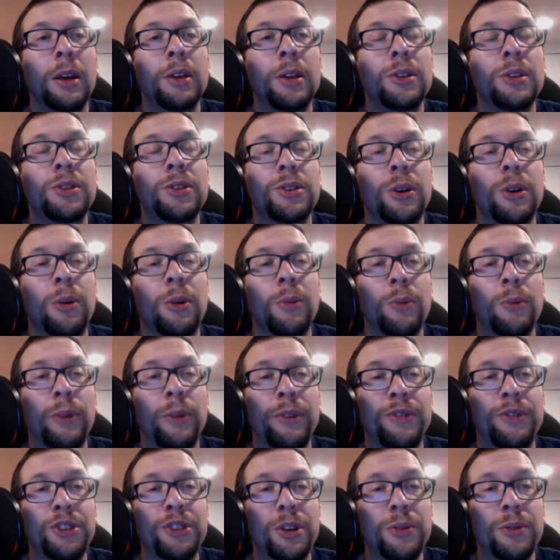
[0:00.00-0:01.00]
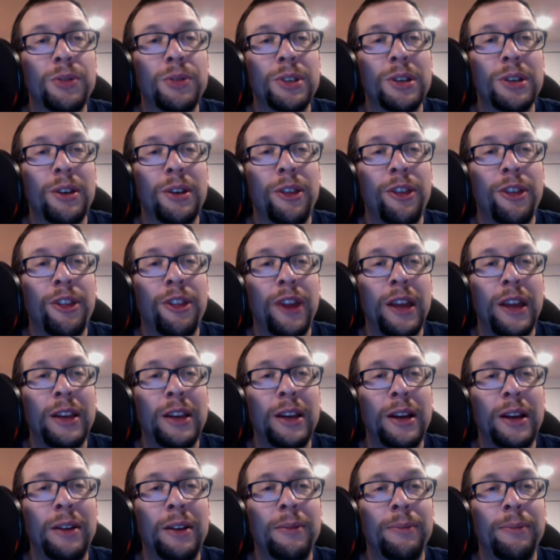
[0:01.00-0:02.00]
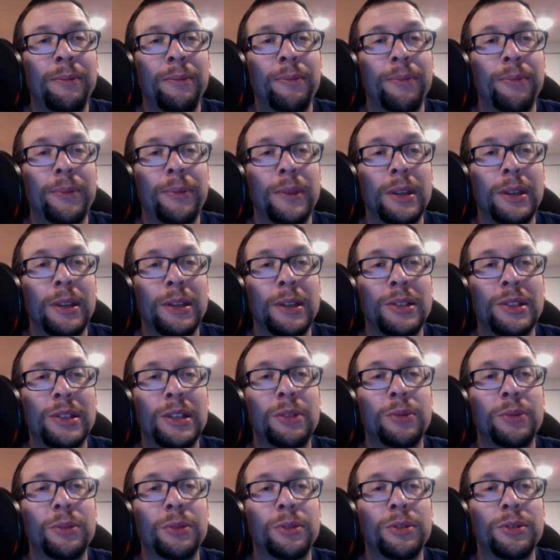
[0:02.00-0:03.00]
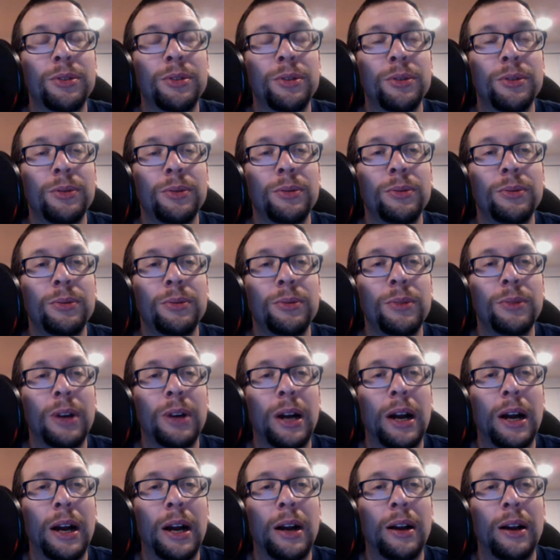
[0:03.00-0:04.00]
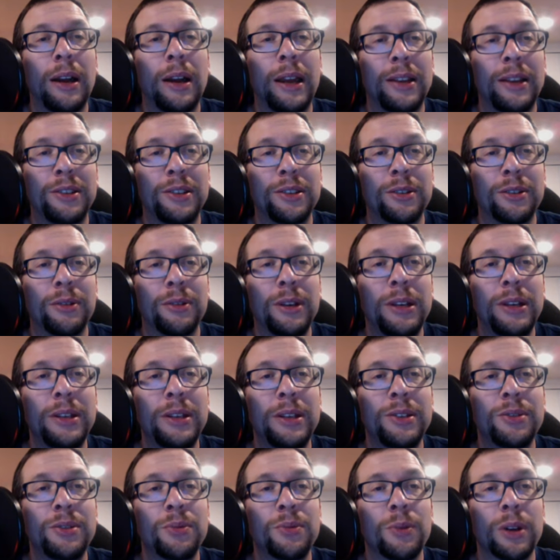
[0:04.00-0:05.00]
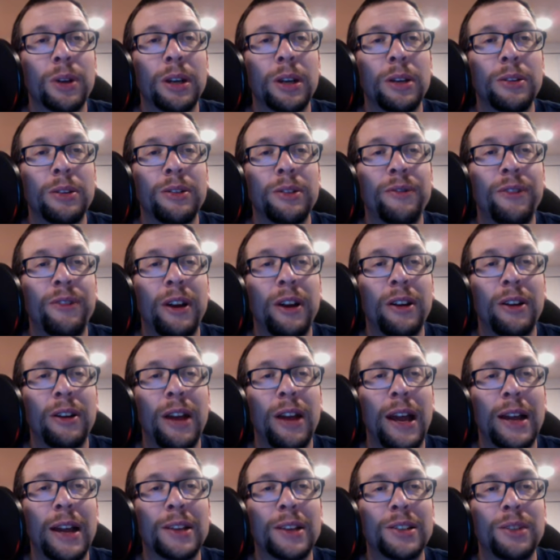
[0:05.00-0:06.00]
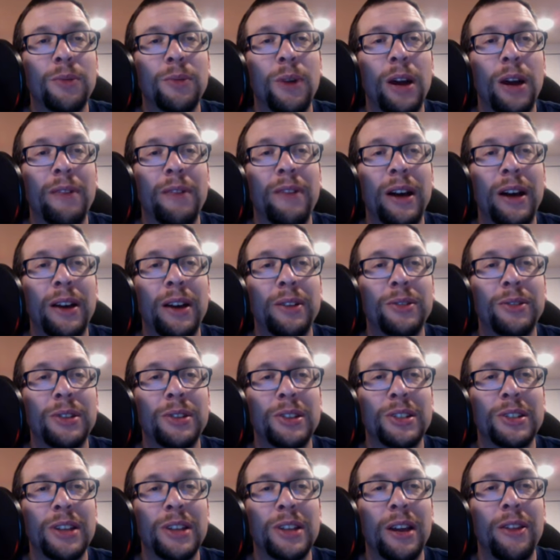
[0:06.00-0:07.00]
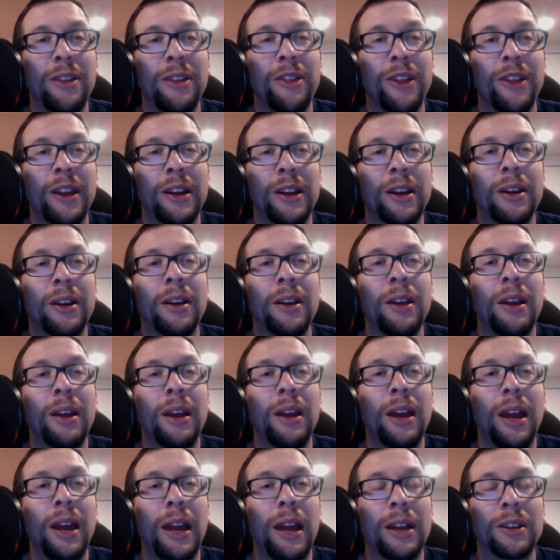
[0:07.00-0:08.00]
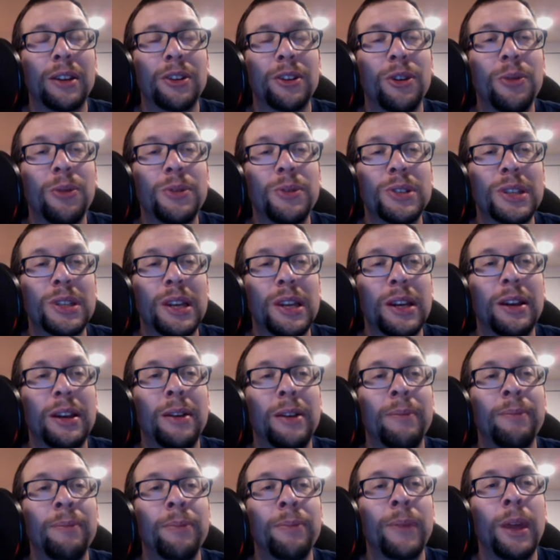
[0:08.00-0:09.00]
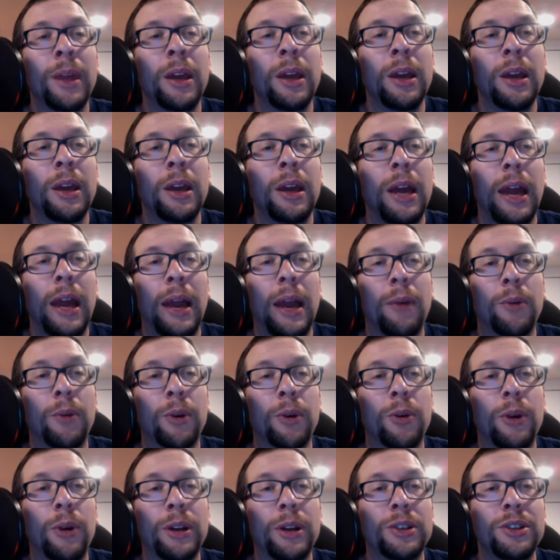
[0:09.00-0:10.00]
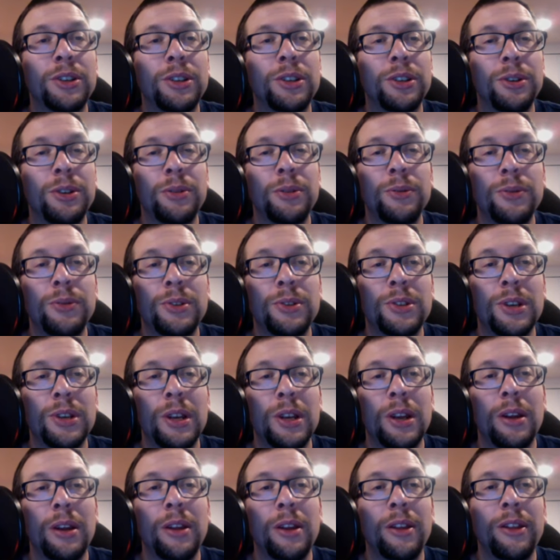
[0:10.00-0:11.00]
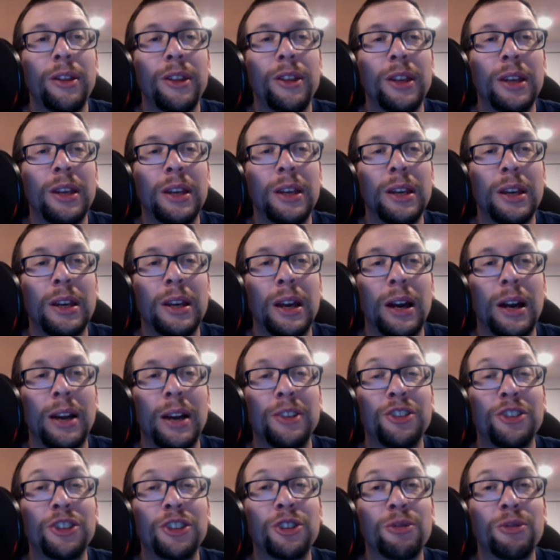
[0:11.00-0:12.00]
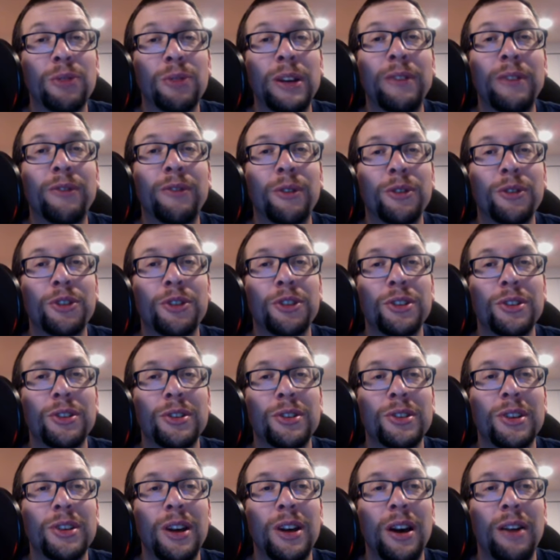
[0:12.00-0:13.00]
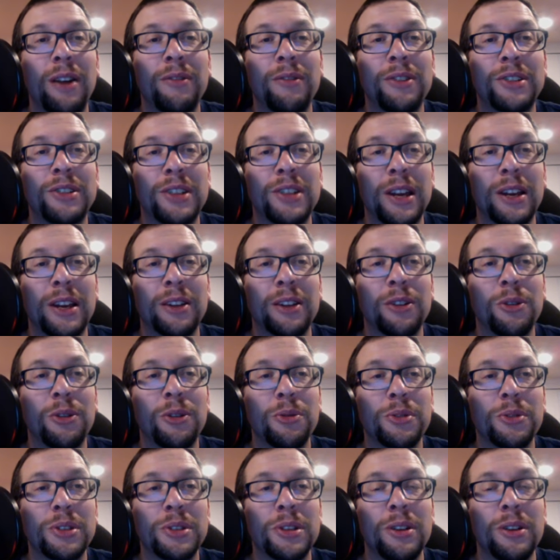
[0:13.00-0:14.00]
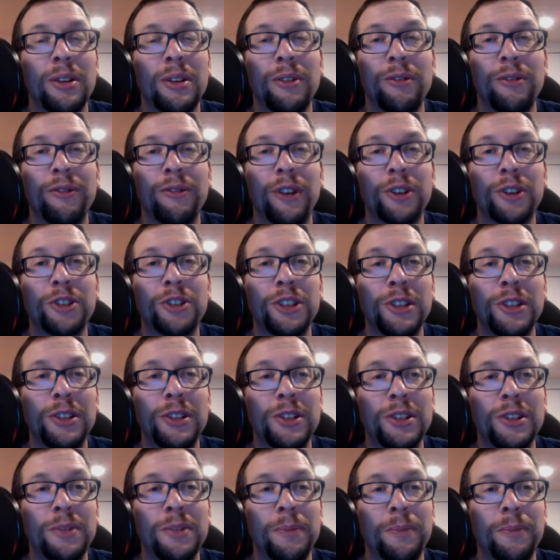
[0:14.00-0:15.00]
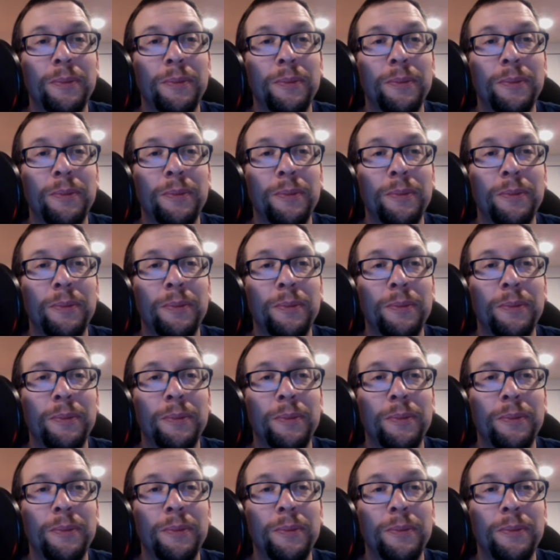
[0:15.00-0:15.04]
So we've chosen theta is equal to uh, 8 degrees. We're going to define our x and y values as sine theta and cos theta and we're going to use the uh, degree versions of the sine and cos functions.